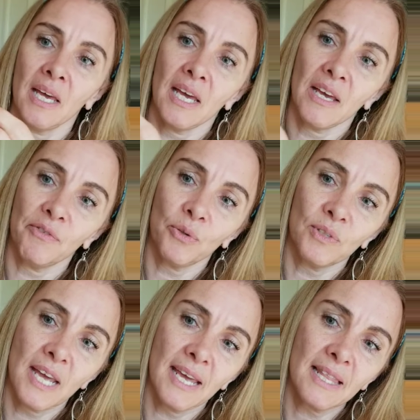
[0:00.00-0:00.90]
If you
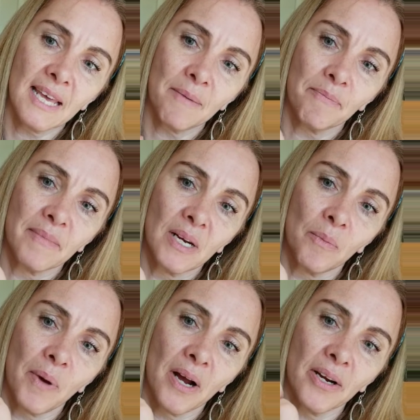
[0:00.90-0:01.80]
take that middle
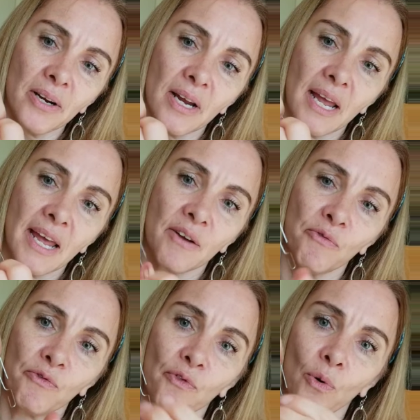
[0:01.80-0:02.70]
part and
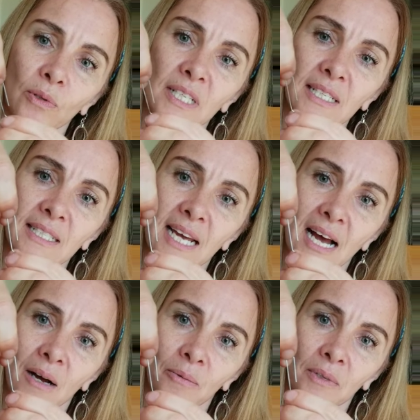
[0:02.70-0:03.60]
fold it
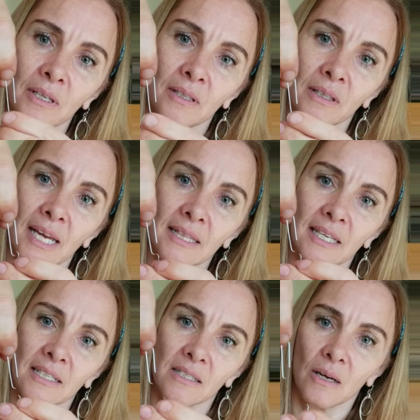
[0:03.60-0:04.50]
down like
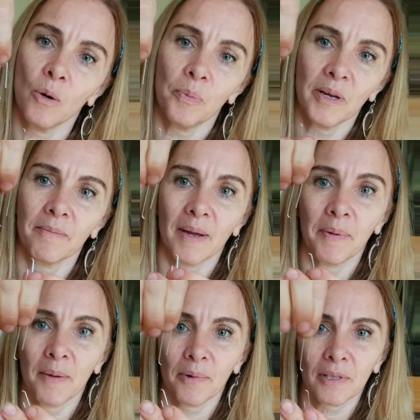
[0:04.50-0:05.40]
this, oh, and my
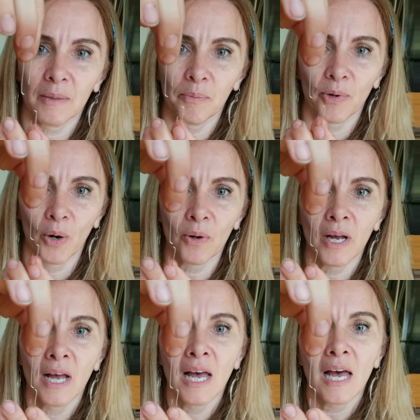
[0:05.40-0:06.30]
paper clip broke,
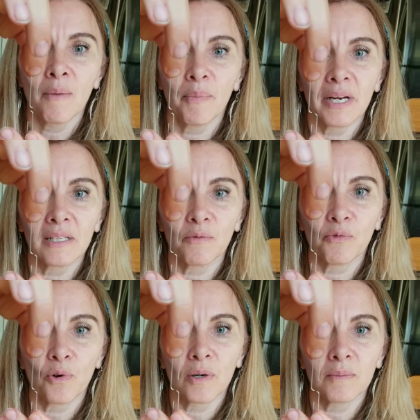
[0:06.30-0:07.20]
but it
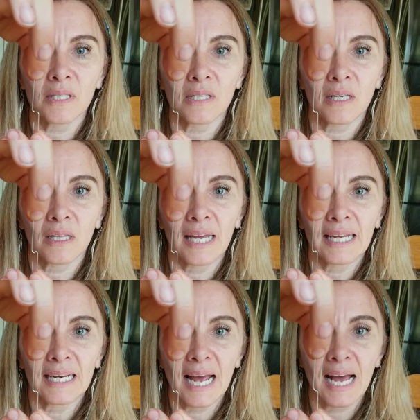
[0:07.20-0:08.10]
forms like
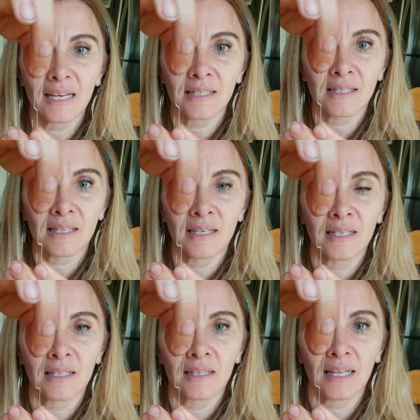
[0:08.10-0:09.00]
an S,
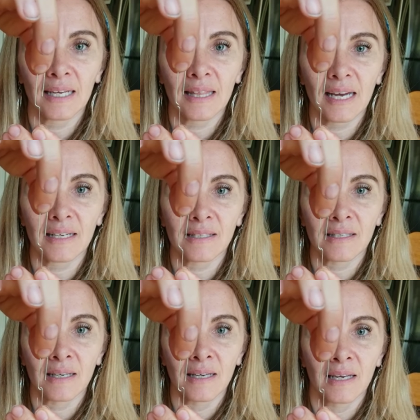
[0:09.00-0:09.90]
like this.
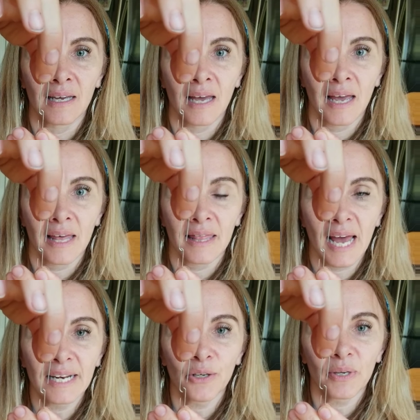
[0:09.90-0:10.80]

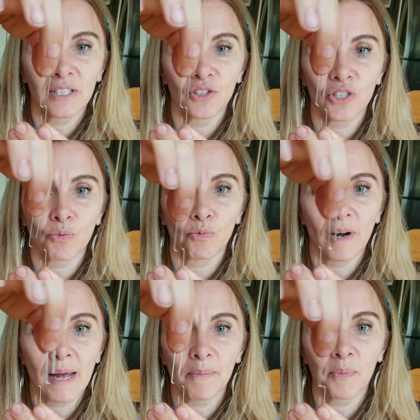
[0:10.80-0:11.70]
Then you can just
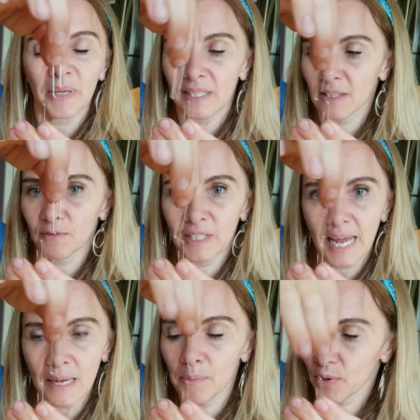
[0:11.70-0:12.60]
wrap a piece of
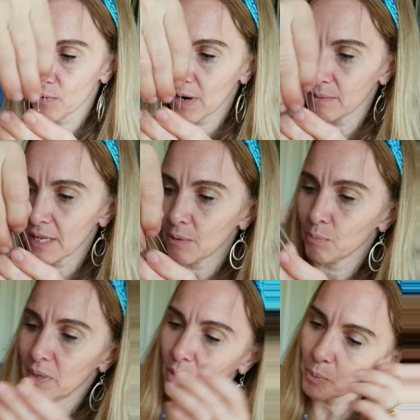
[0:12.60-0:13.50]
tape around that
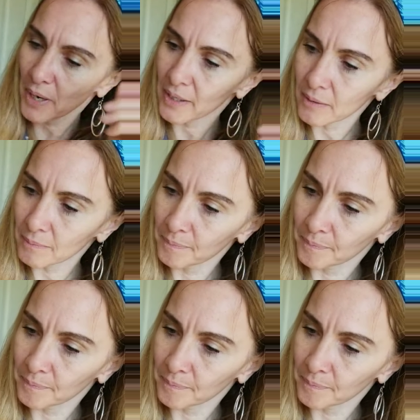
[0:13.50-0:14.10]
middle part,